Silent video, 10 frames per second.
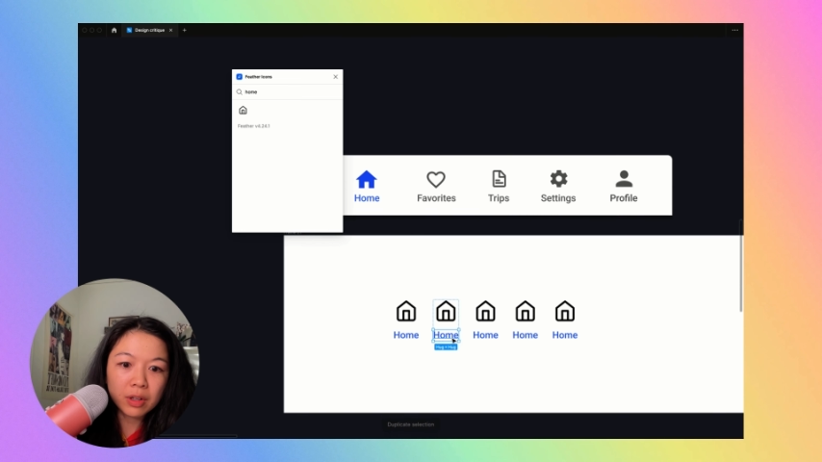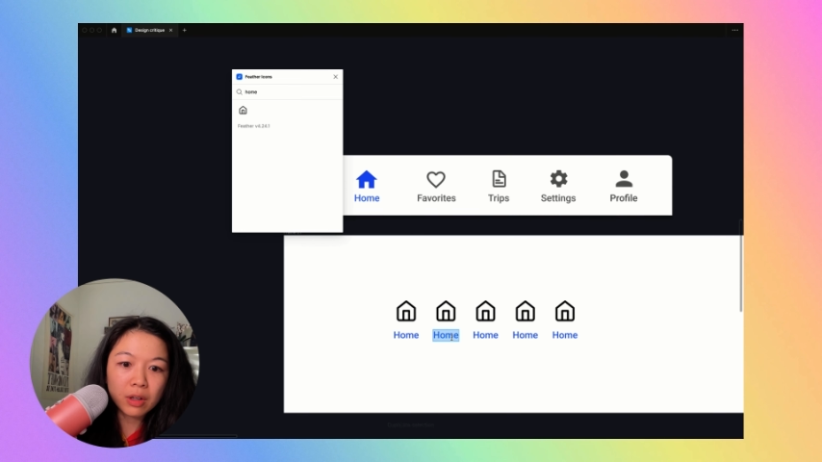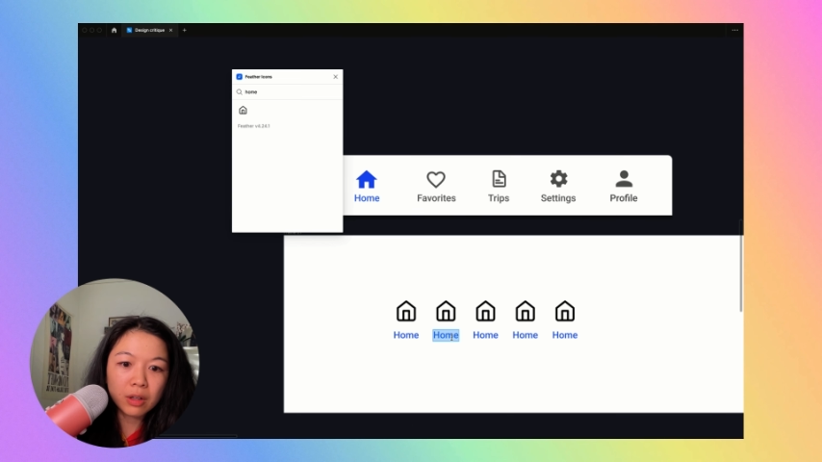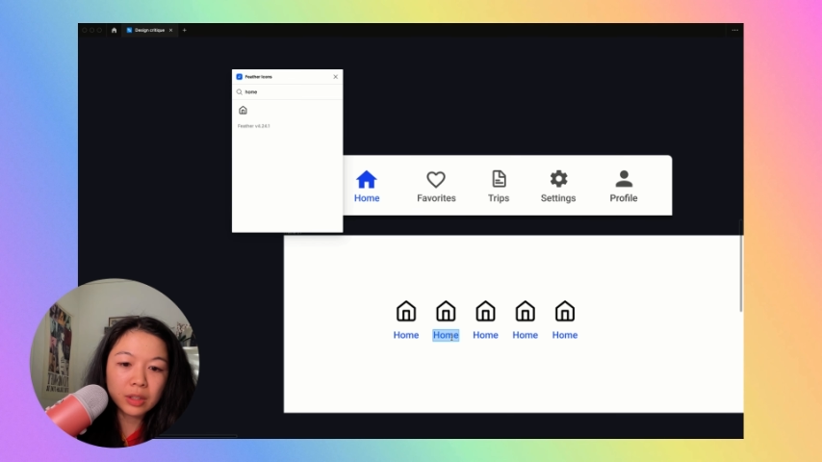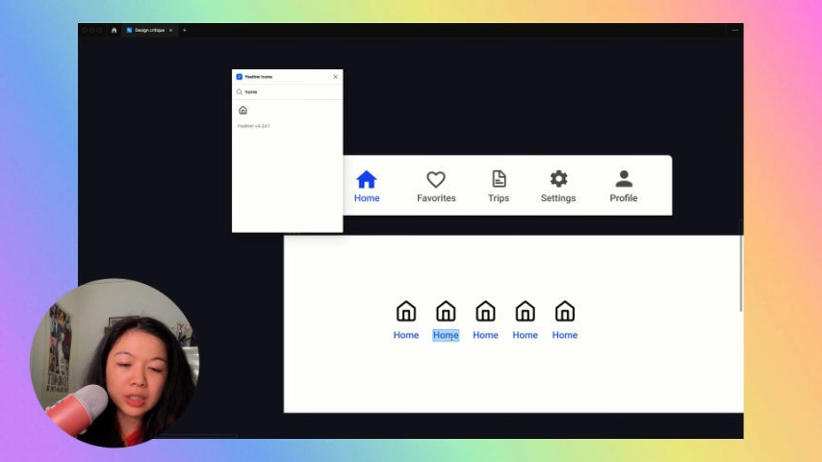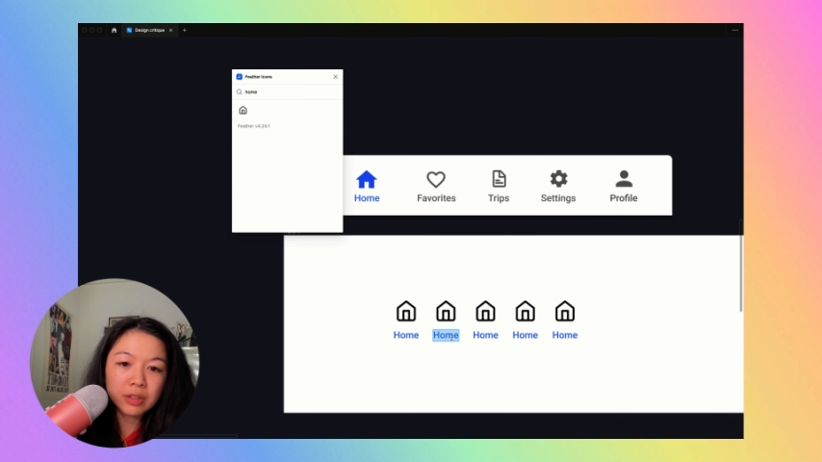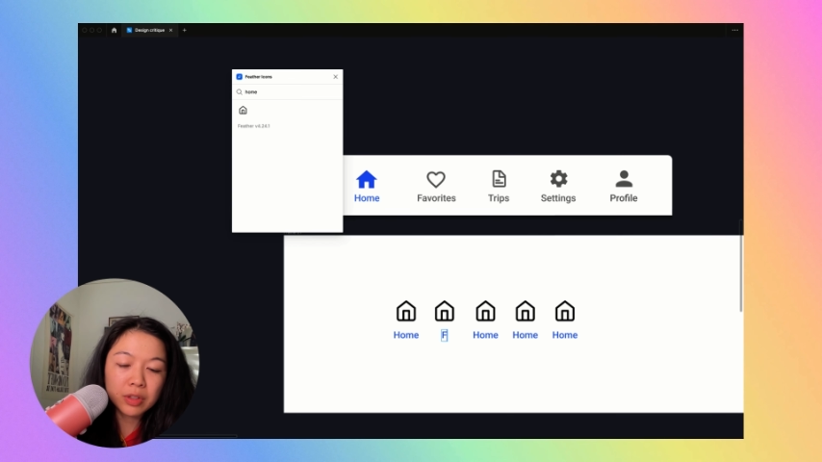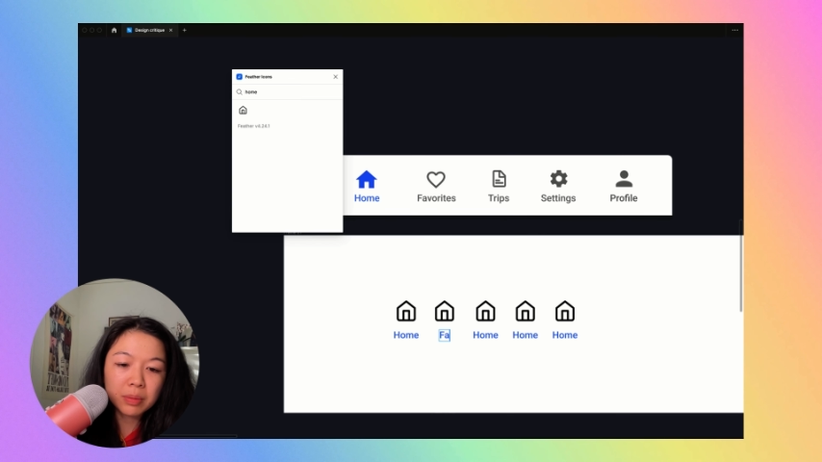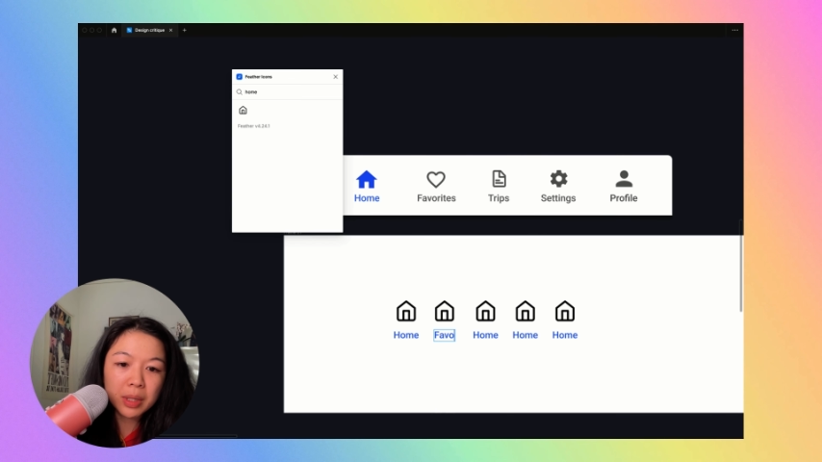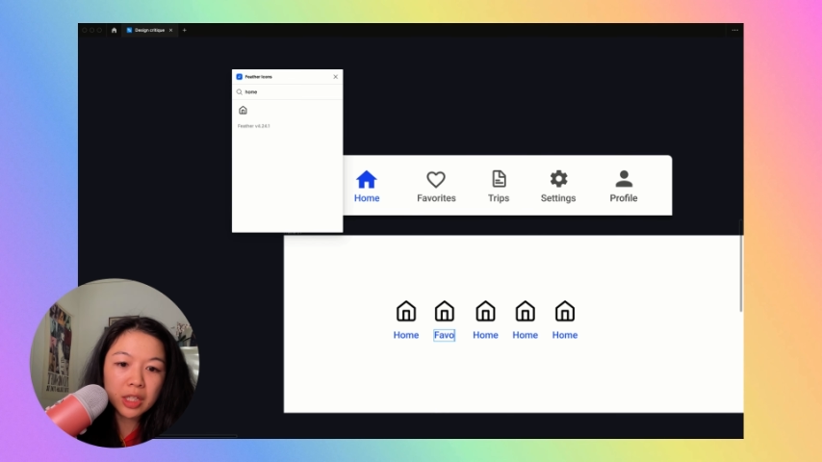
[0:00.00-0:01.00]
all the
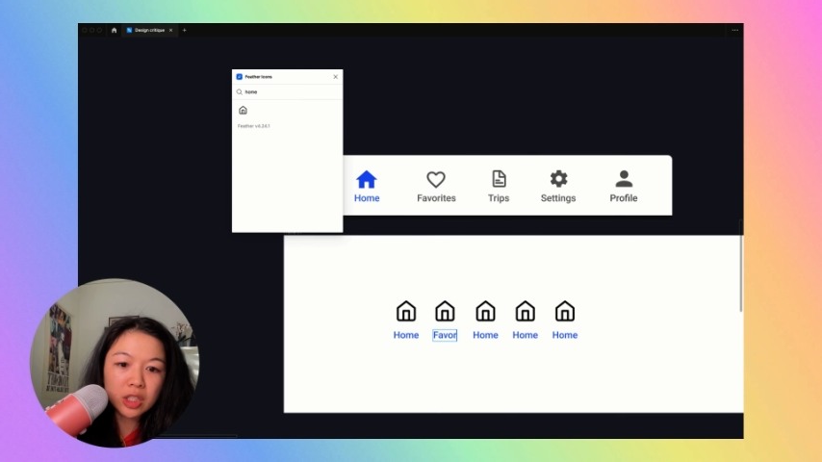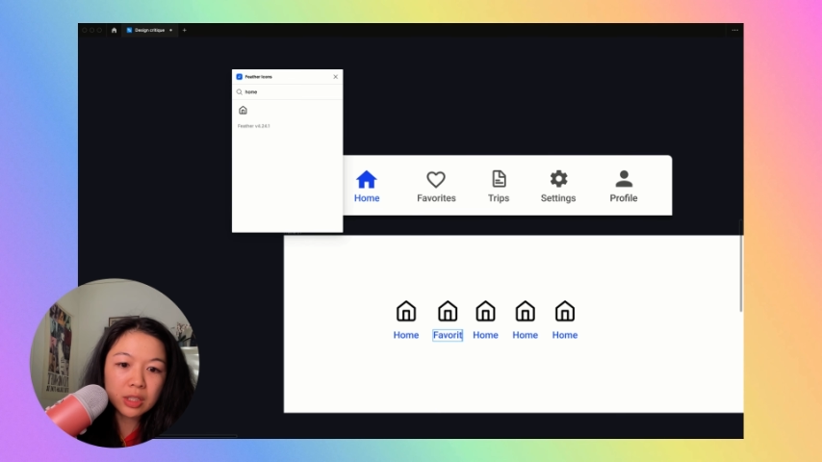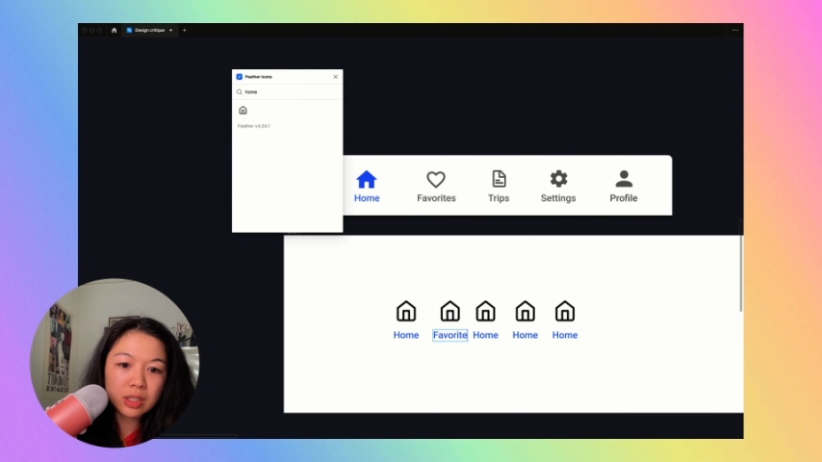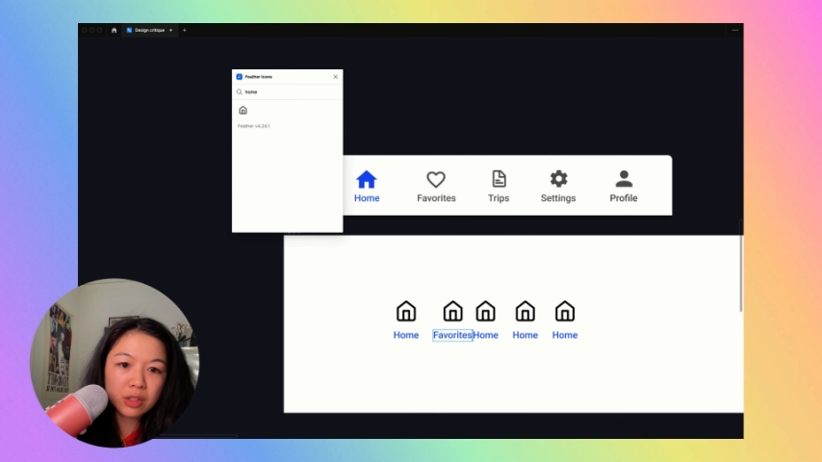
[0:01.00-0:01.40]
different pages.